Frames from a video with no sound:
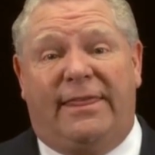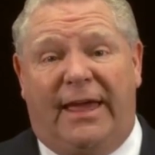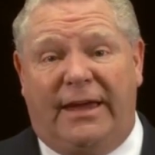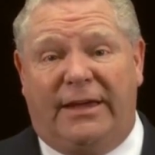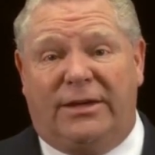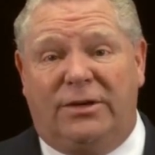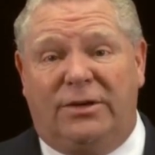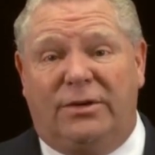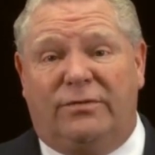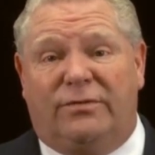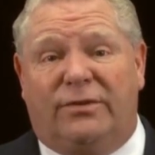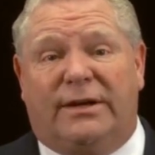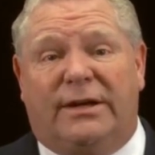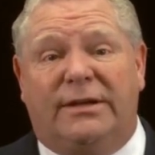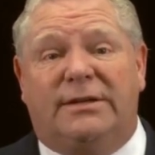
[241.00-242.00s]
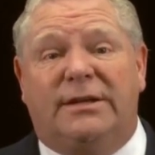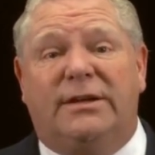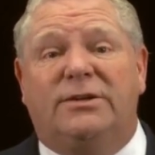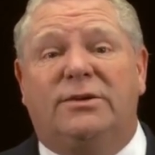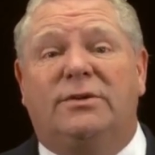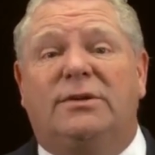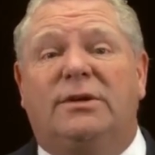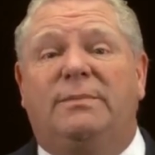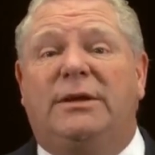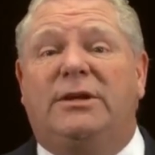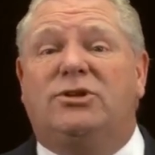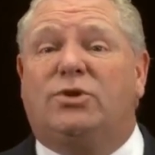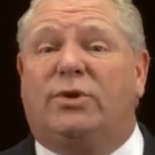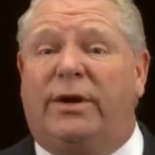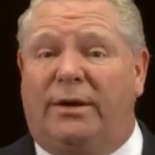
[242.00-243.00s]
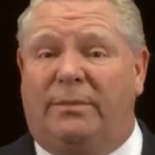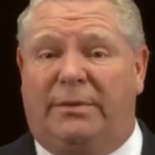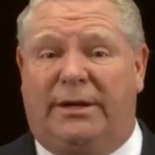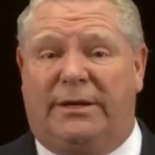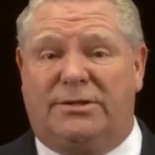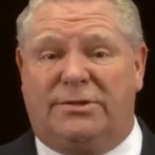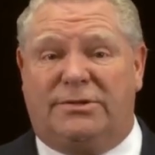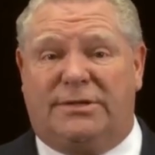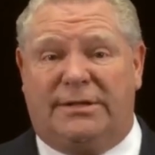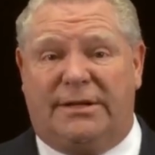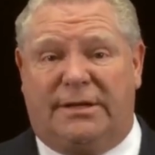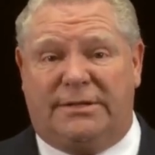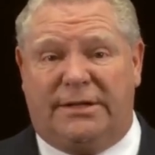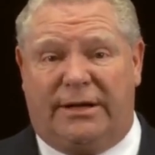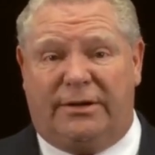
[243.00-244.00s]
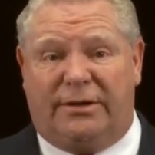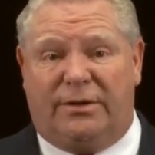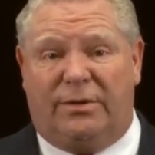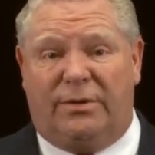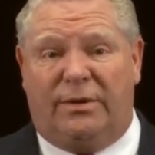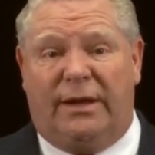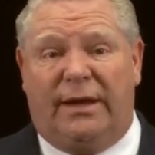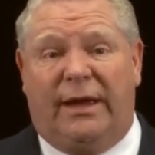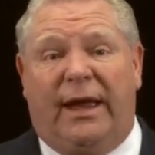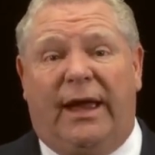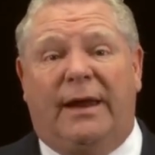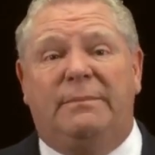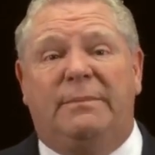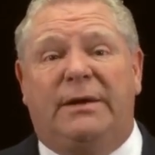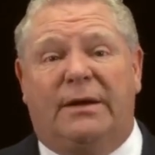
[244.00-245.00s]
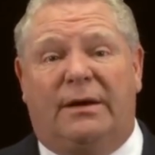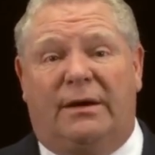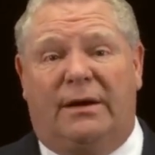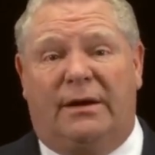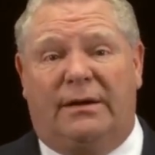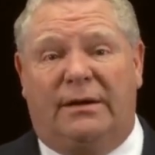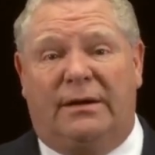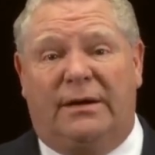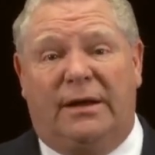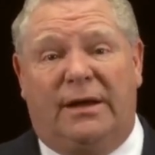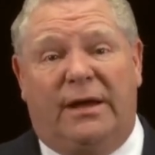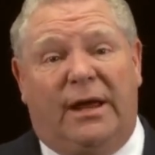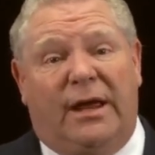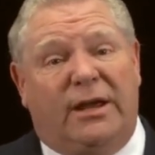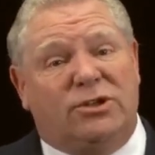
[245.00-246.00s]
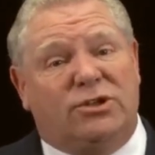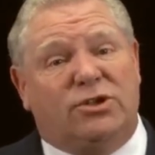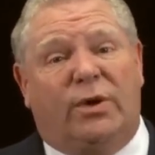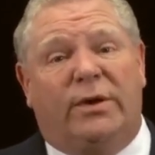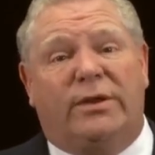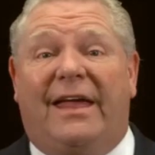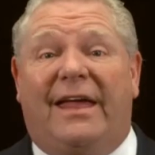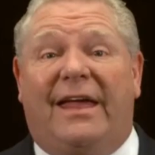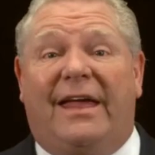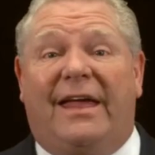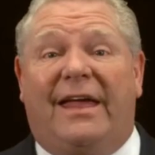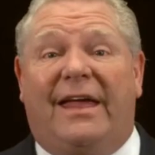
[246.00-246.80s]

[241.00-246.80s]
Thank you for continuing to be trailblazers in Ontario and beyond. Enjoy the